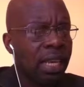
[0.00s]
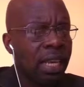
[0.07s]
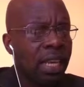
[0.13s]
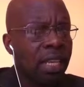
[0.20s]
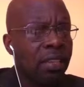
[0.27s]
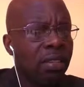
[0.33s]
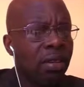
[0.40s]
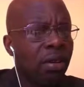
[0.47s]

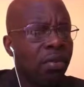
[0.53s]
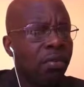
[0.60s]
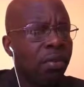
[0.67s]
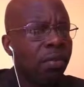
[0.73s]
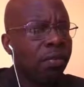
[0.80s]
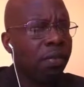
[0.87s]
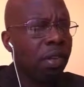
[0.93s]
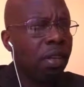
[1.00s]
it sort of
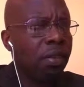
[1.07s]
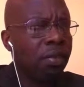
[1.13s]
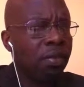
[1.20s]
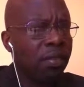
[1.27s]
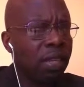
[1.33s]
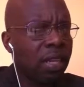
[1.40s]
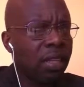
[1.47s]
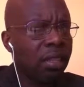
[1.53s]

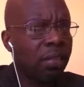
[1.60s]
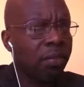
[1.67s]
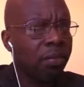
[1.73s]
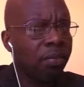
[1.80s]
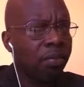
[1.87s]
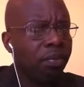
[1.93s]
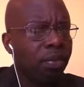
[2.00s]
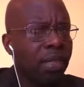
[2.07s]
reveals that
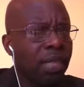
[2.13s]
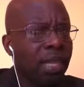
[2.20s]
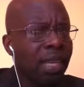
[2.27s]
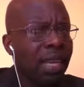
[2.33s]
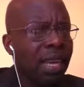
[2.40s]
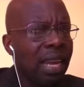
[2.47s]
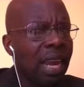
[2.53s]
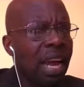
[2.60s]

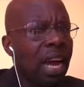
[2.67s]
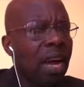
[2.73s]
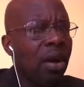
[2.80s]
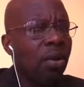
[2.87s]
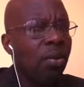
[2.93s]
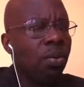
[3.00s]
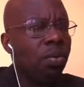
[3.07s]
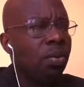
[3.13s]

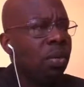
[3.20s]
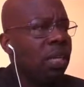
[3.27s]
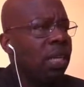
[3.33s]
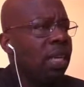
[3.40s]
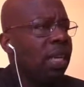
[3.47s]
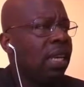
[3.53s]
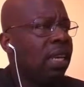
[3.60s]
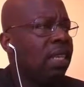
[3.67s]
now,
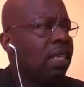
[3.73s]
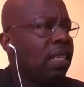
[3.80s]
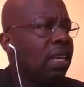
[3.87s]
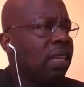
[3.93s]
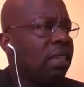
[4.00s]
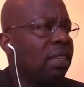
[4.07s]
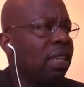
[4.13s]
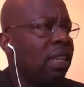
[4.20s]
it
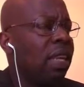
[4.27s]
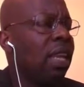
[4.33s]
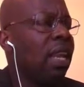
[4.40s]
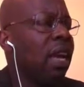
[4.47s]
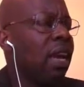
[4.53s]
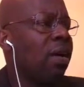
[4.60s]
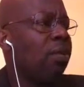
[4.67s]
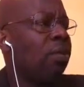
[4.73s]
says that
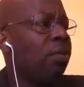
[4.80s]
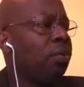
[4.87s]
now,